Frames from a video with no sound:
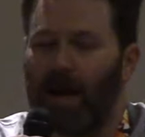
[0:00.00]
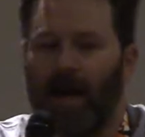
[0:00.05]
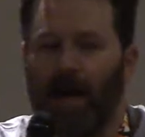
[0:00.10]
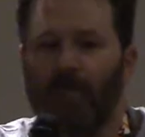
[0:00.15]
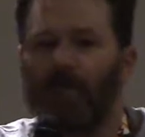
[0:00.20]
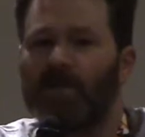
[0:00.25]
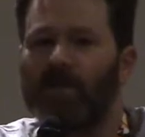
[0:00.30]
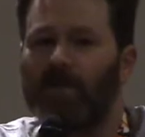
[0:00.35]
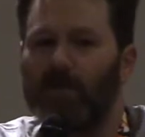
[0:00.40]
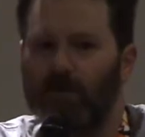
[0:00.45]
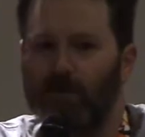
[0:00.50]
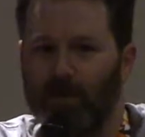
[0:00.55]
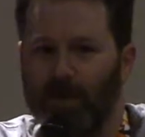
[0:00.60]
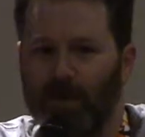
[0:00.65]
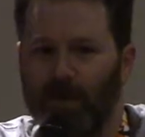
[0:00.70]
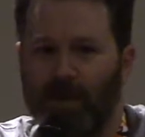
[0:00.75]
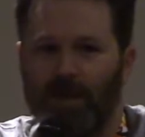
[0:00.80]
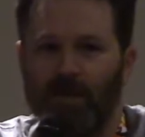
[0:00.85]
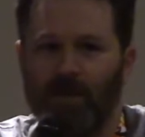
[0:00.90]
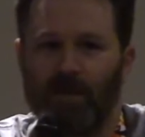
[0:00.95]

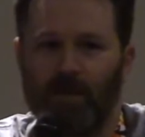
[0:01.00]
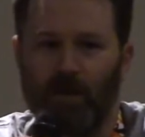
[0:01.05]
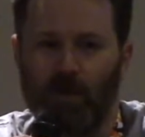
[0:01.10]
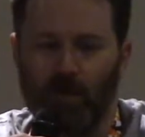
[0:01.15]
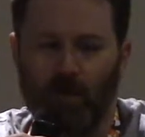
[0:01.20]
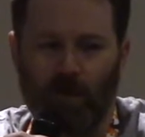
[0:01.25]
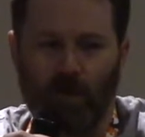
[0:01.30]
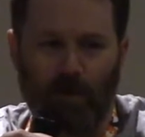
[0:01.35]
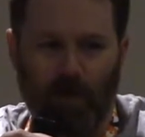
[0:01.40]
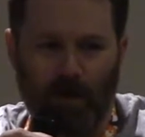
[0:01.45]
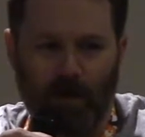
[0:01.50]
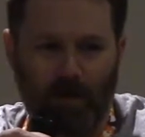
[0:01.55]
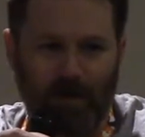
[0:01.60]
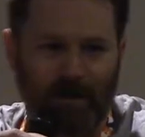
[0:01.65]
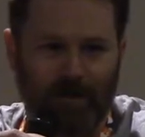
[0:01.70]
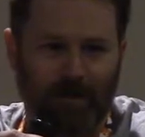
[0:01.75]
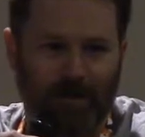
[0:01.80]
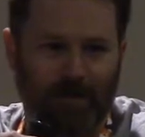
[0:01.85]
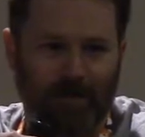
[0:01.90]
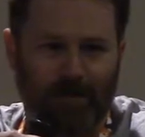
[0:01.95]
absolutely stupid
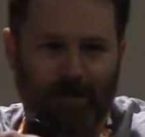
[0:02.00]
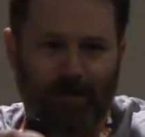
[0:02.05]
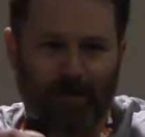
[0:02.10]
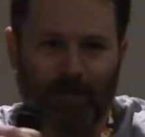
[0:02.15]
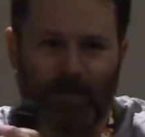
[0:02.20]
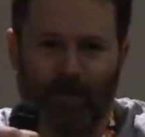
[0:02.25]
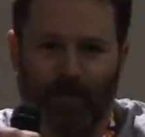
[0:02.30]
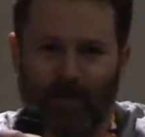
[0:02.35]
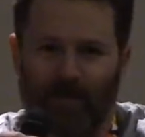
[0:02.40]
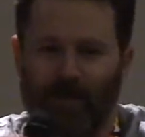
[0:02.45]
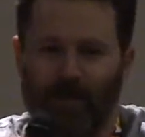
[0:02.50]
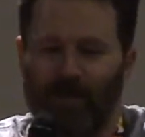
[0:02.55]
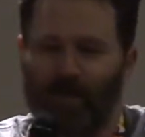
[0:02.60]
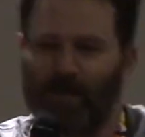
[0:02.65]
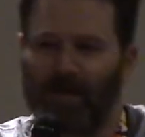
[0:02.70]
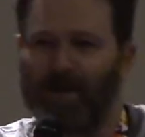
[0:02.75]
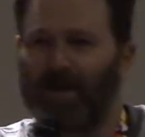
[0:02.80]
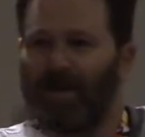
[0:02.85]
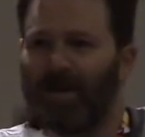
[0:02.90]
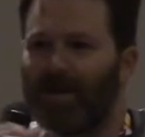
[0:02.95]
questions.
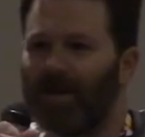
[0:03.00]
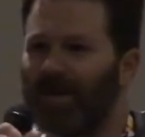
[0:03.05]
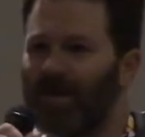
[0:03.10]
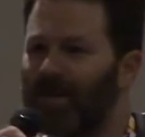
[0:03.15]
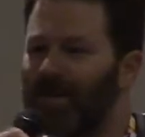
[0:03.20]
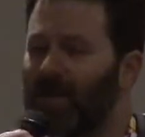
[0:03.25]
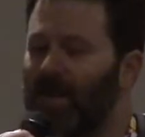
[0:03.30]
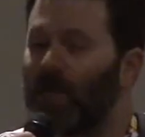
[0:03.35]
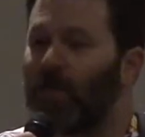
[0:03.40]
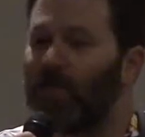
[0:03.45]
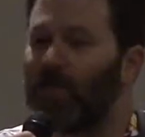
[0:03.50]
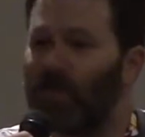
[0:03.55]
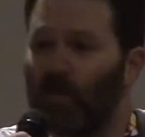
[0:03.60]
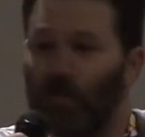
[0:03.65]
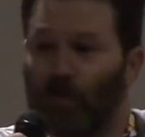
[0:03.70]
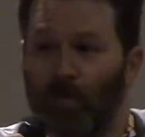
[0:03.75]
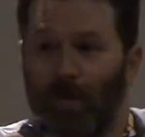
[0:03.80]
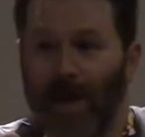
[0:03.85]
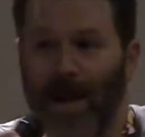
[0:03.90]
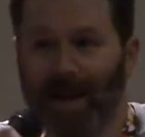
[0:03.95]
Some of
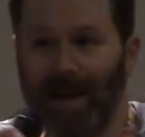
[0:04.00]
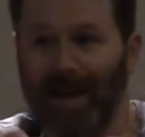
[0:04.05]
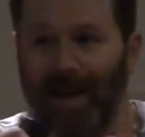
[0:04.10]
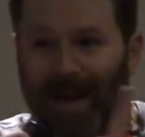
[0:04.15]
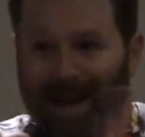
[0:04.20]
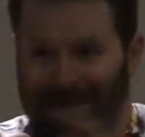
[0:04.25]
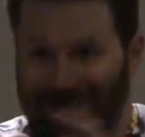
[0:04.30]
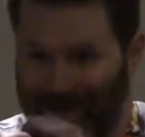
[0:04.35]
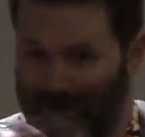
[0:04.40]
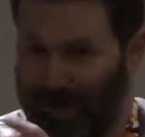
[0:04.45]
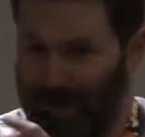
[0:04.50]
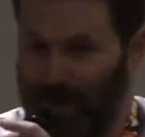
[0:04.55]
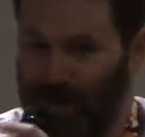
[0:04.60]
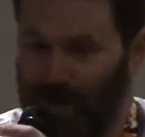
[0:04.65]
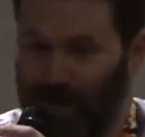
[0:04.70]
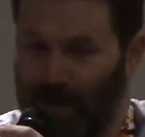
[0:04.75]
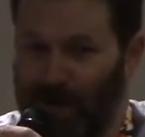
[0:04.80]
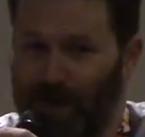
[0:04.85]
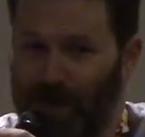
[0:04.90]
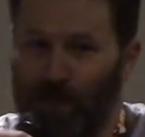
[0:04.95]
you might ask
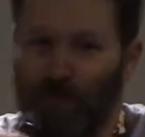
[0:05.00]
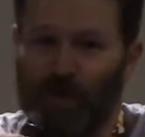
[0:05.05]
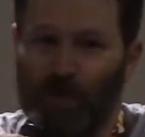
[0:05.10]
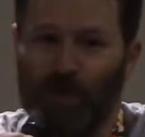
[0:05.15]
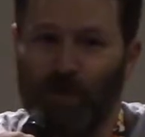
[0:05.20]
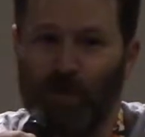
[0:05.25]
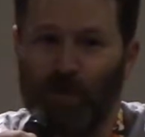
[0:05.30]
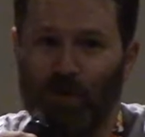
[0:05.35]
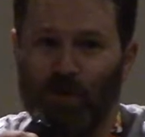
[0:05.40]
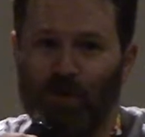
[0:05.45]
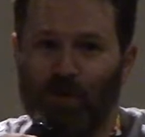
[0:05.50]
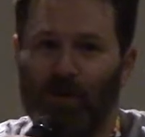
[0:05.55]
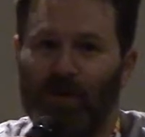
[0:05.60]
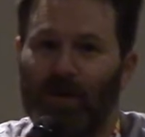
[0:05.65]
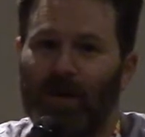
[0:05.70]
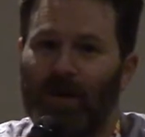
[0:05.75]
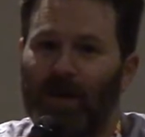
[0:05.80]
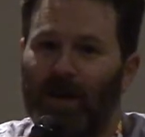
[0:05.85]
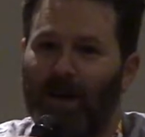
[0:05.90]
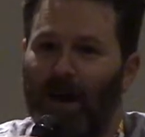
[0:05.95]
them, and if you do,
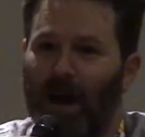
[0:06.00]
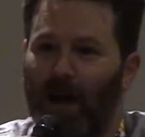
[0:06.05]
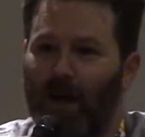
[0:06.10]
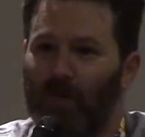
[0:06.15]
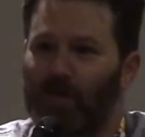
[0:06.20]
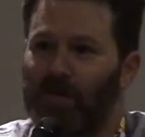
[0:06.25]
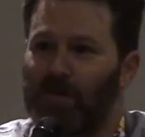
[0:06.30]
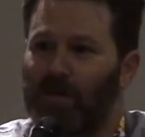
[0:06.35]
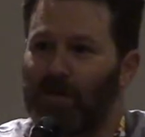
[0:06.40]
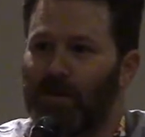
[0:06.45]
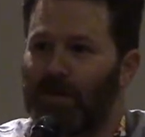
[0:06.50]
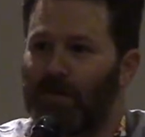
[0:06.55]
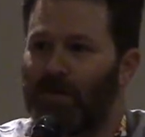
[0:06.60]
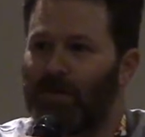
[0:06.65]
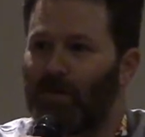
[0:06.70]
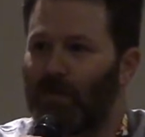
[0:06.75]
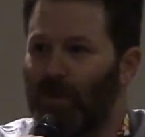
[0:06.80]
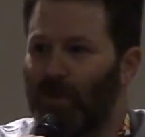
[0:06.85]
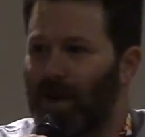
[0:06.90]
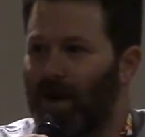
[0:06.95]
I reserve
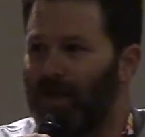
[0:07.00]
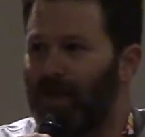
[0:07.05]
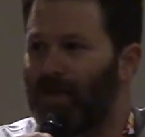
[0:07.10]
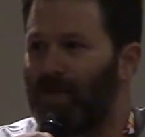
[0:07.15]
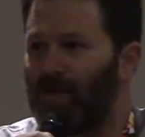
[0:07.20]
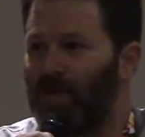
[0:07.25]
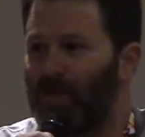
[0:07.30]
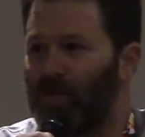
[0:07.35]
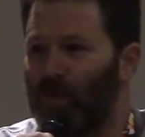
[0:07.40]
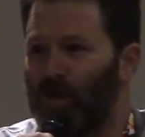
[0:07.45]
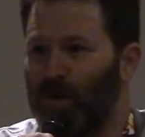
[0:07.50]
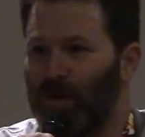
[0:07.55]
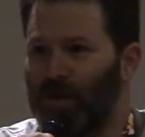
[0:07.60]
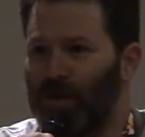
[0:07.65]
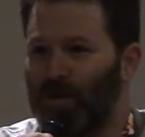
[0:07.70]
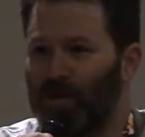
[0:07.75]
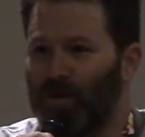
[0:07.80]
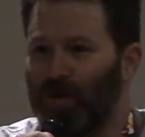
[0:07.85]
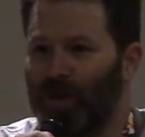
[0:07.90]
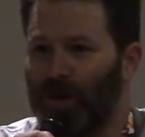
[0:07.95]
the right to point
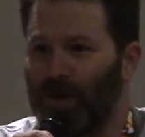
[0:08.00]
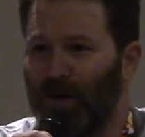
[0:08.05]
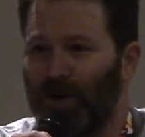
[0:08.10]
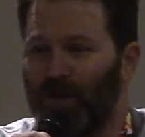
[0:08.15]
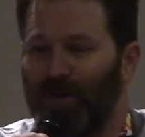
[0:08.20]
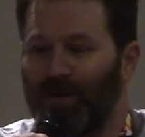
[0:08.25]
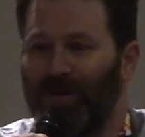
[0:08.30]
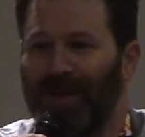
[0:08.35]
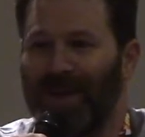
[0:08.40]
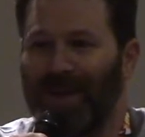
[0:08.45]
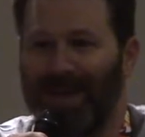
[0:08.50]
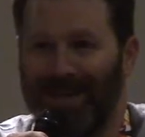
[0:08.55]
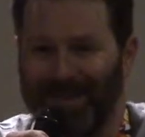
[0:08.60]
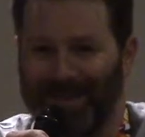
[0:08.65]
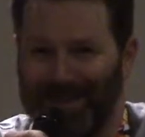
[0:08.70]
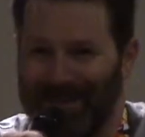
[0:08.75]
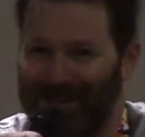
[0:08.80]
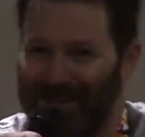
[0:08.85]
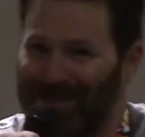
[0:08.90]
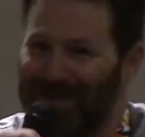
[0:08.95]
at you and go,
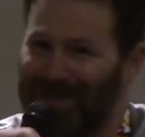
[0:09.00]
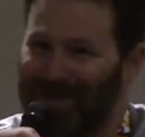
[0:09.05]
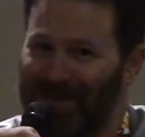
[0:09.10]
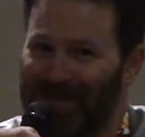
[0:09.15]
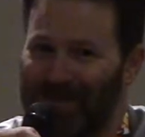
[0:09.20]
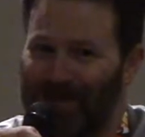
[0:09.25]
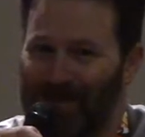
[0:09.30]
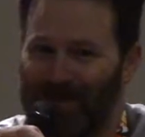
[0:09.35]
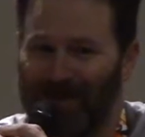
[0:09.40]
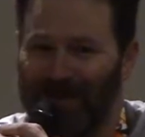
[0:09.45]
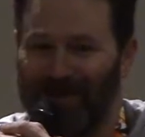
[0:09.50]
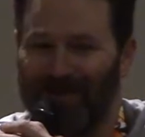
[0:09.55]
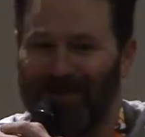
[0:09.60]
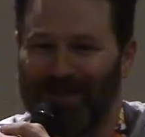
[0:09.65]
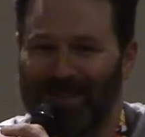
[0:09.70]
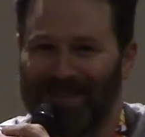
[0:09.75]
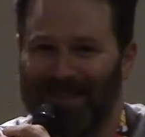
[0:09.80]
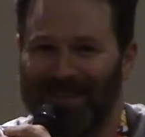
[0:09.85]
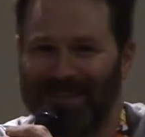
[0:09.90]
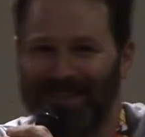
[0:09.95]
that's a stupid
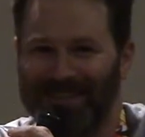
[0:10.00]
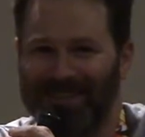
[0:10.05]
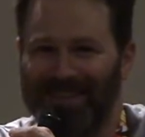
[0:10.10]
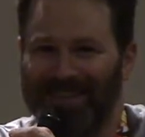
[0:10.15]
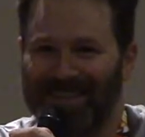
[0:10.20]
question.